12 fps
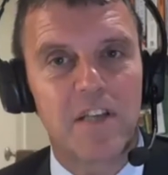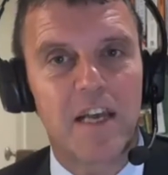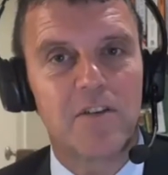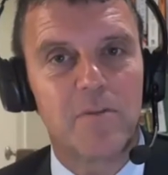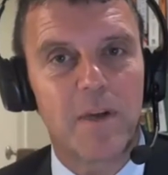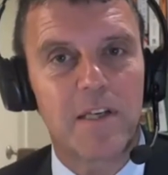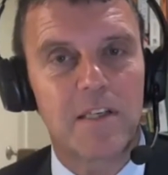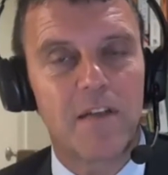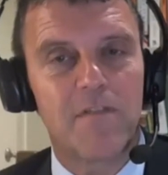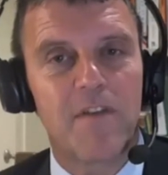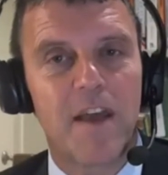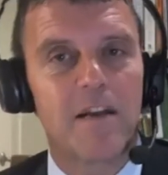Asia, in places
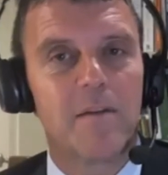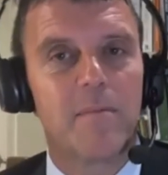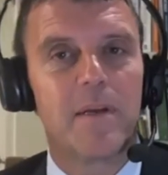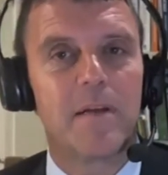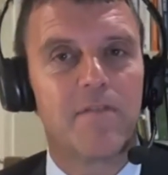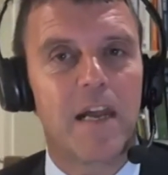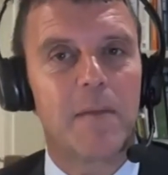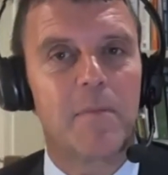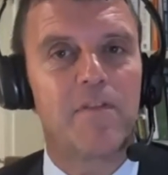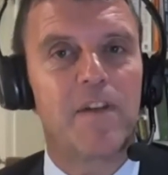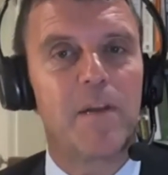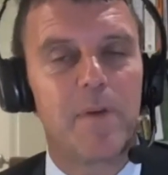like Vietnam
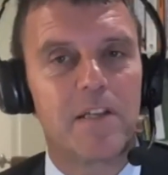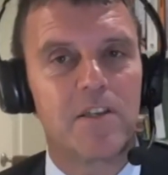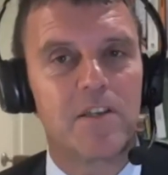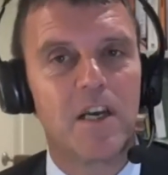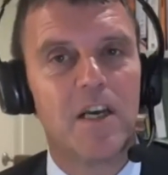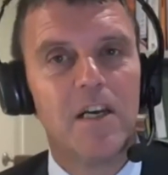and Philippines.